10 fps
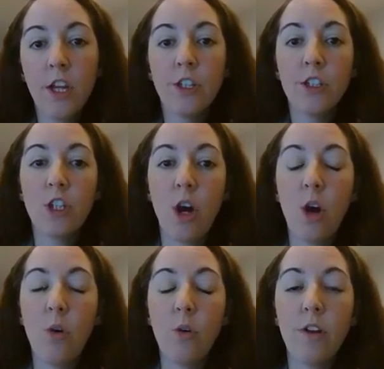
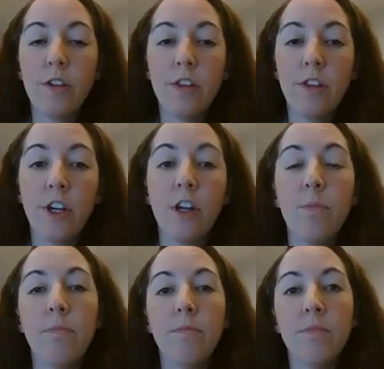So there
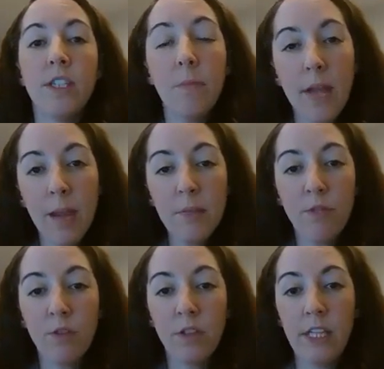are some types of
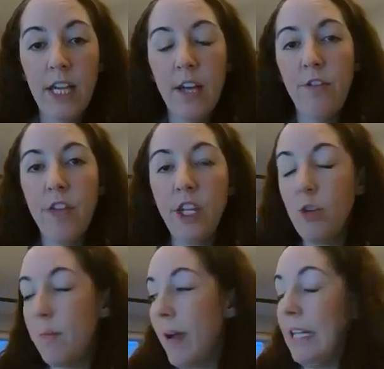relief that you
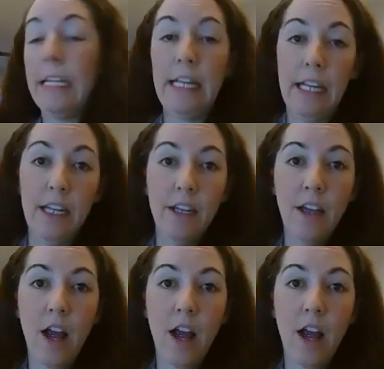might need,